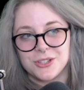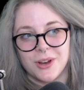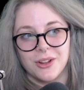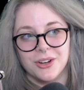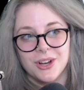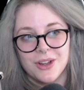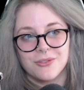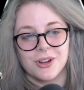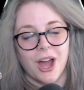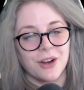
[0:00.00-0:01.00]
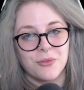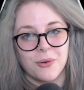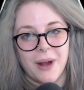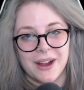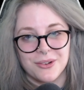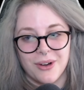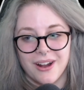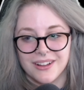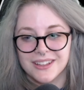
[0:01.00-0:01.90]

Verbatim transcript: trailer for God of War Ragnarök,